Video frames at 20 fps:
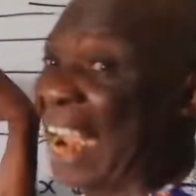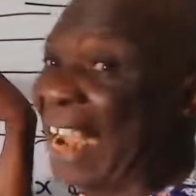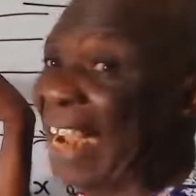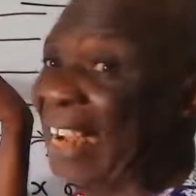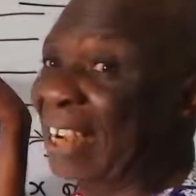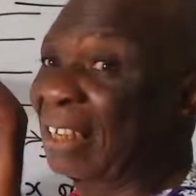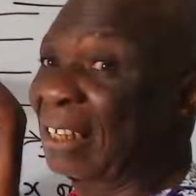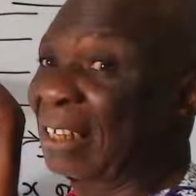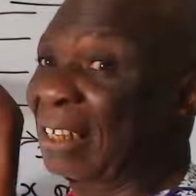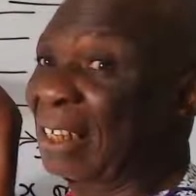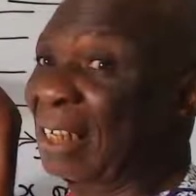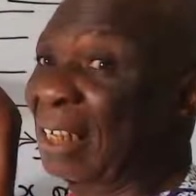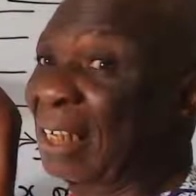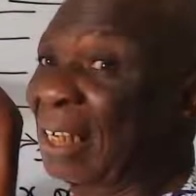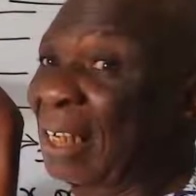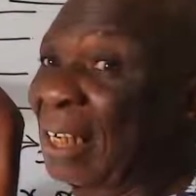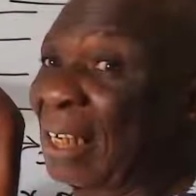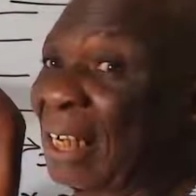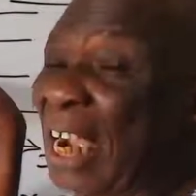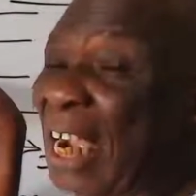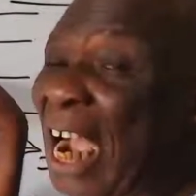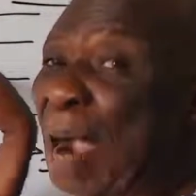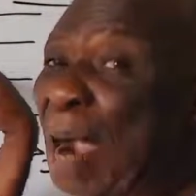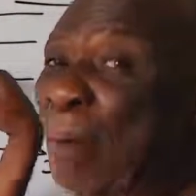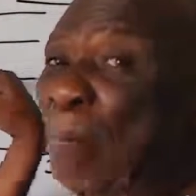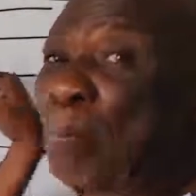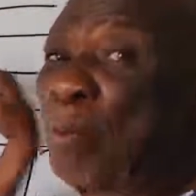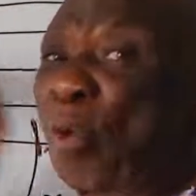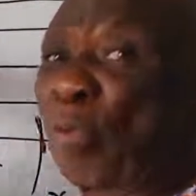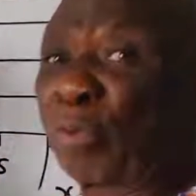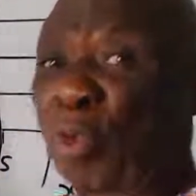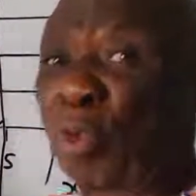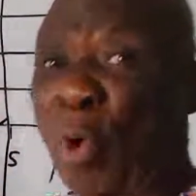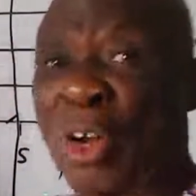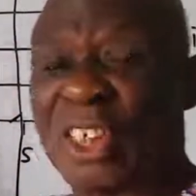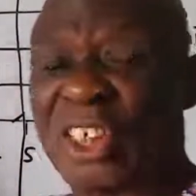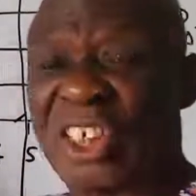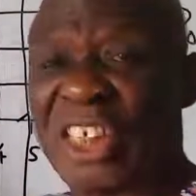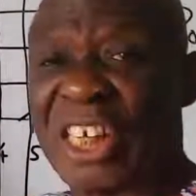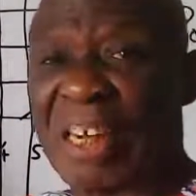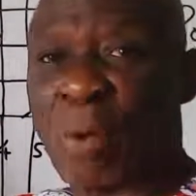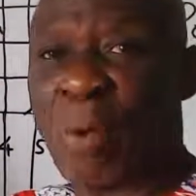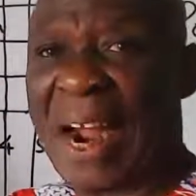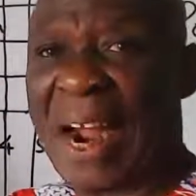A, and move towards the